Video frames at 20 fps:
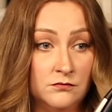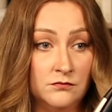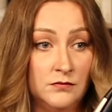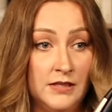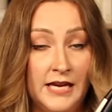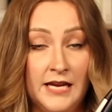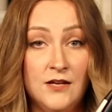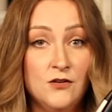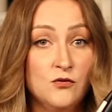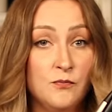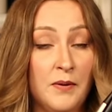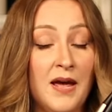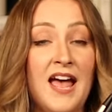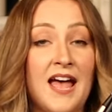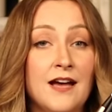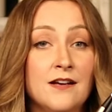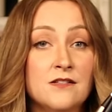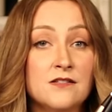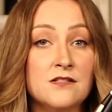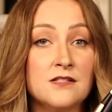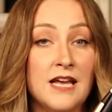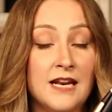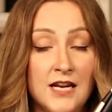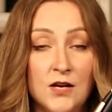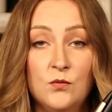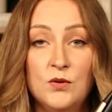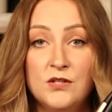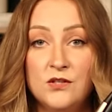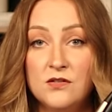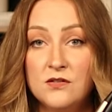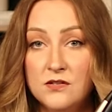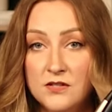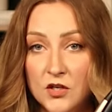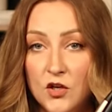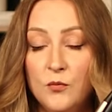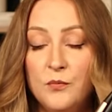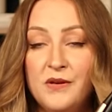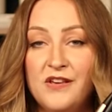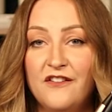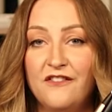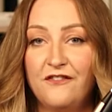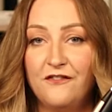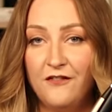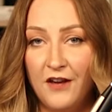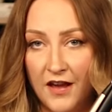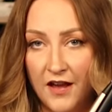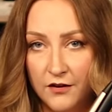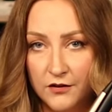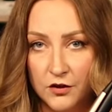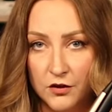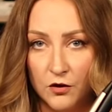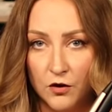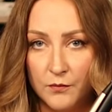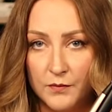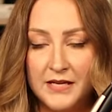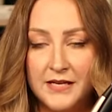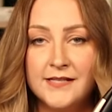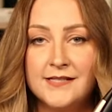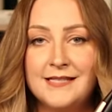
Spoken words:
his best and it would still be a failure because